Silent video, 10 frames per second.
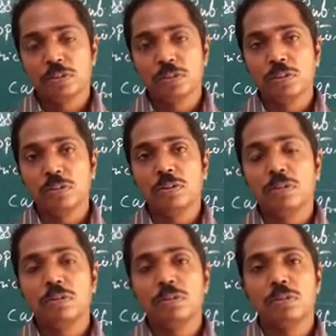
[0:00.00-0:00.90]

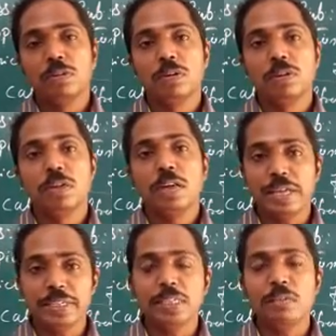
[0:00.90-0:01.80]
to
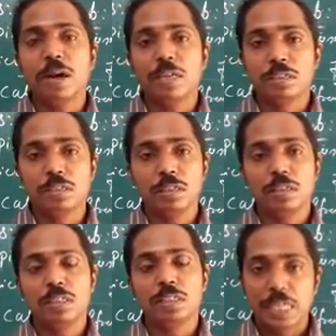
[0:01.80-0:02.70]
light the match
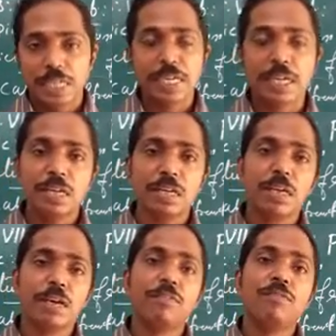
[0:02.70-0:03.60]
stick,
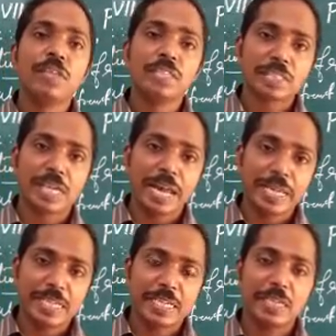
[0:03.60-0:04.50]
we
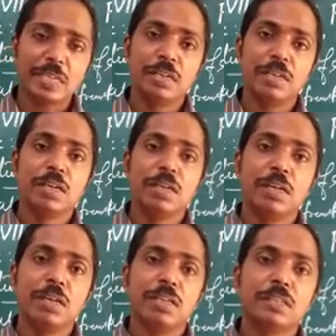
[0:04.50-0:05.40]
strike
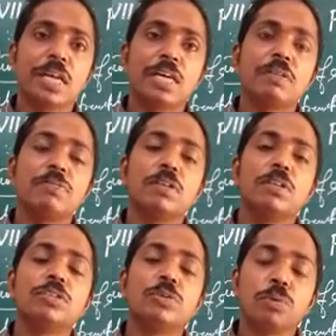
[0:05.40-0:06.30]
there
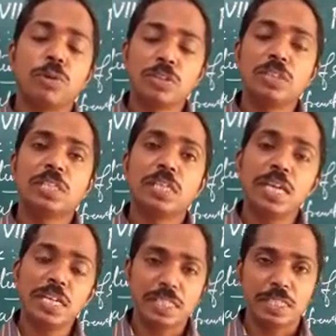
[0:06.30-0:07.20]
to produce
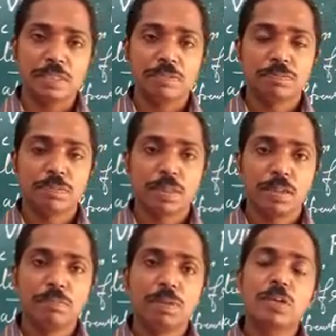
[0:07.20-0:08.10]

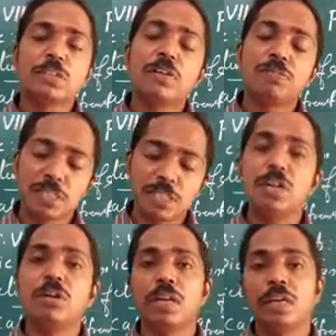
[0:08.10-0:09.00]
heat because of friction
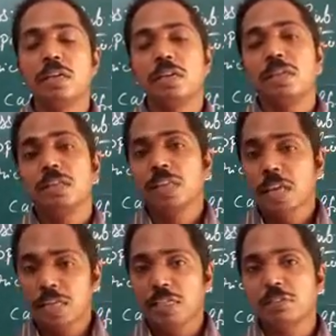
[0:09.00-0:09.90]
only.
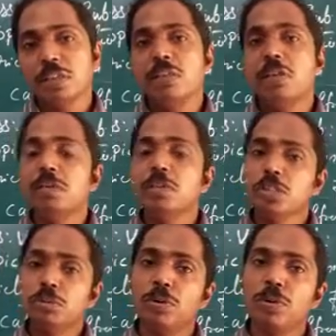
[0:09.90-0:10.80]
There it will be
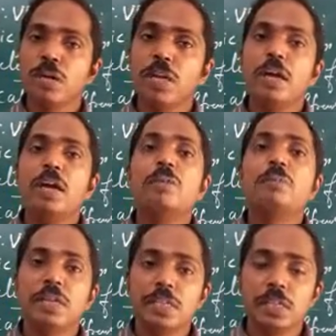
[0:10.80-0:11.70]
useful only,
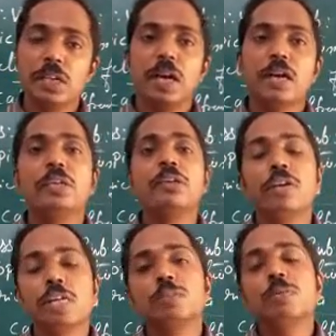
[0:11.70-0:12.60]
but in your
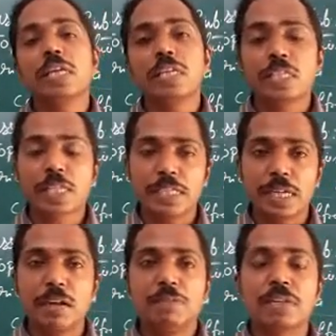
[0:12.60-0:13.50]
textbook it is
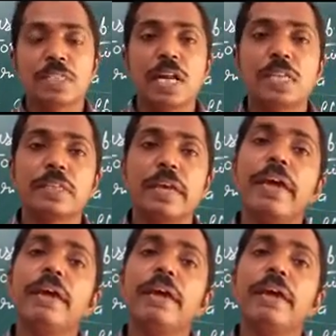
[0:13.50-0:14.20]
written friction as a